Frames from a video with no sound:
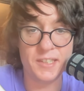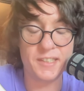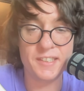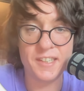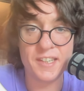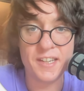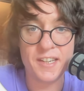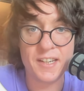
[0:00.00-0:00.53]

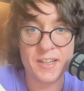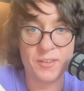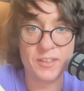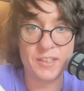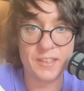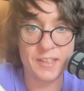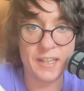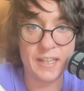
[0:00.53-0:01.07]
This we
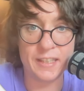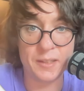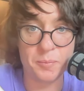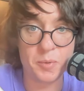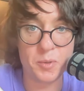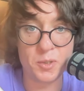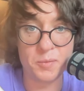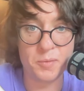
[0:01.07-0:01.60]
will
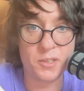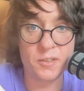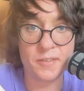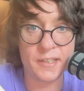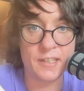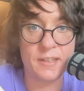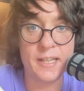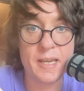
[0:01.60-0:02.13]
call label,